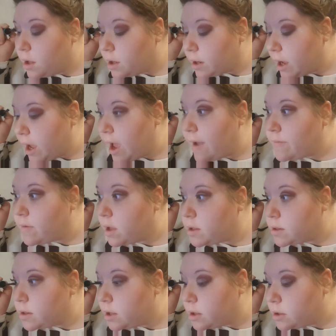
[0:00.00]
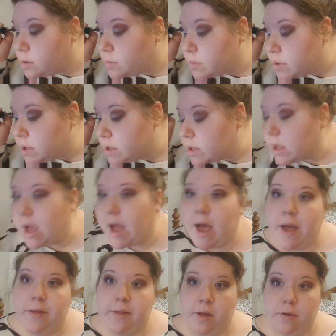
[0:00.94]
Like, I have not done them since I
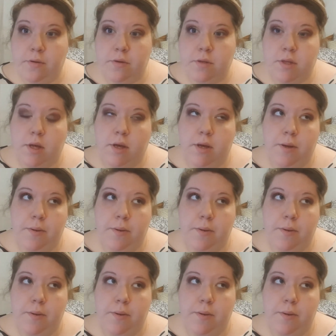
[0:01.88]
had those,